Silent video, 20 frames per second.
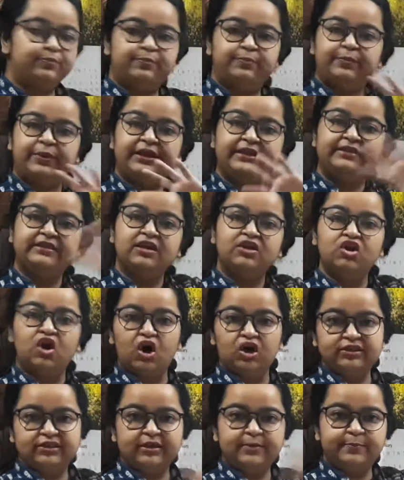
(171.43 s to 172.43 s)
in the
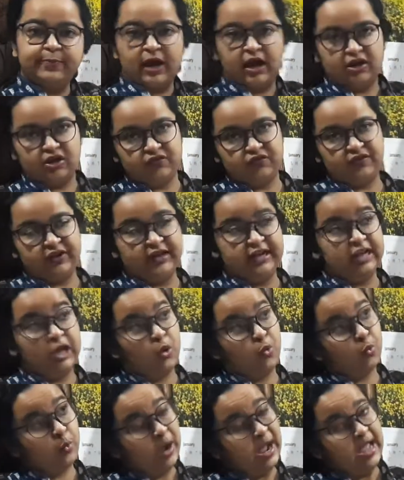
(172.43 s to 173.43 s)
northern part of India,
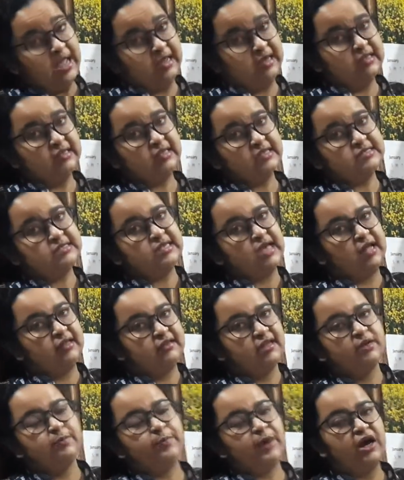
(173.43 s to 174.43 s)
while the
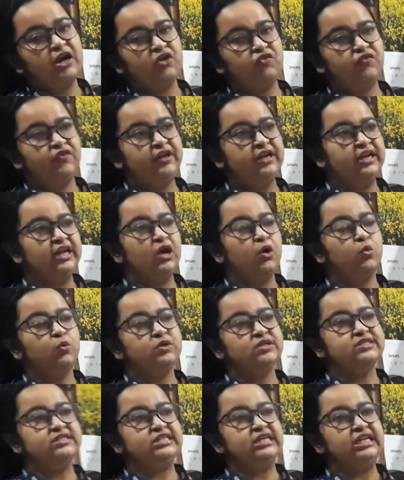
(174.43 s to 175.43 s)
southern part of India
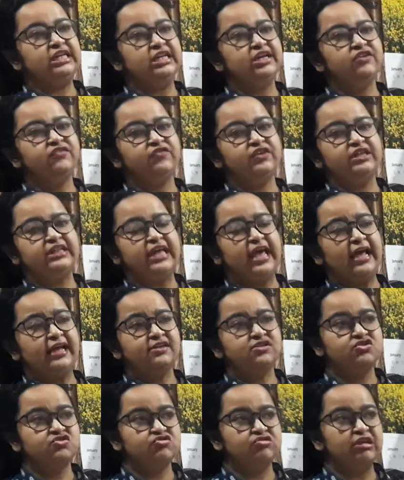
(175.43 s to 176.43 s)
was dealing with
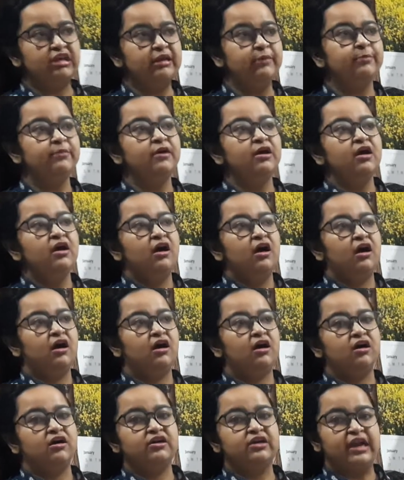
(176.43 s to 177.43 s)
extreme
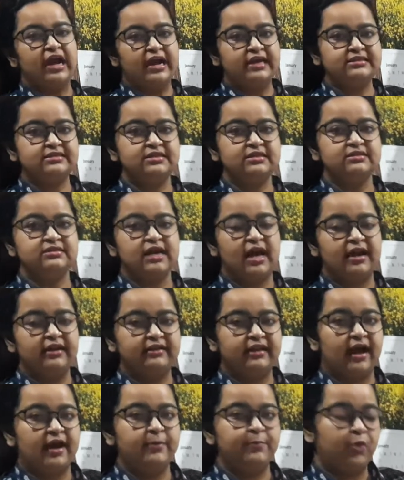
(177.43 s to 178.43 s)
crisis at
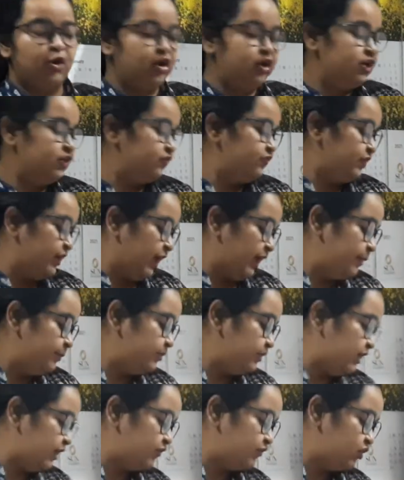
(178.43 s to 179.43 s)
that point of time.
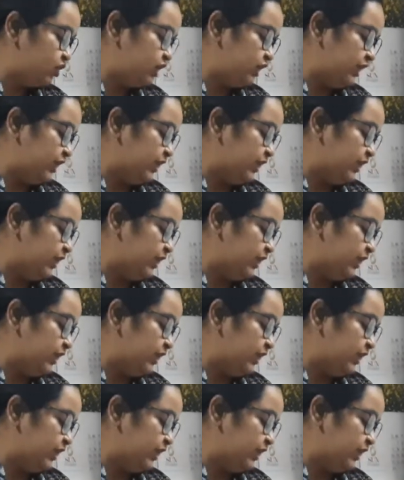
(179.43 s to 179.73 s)
They were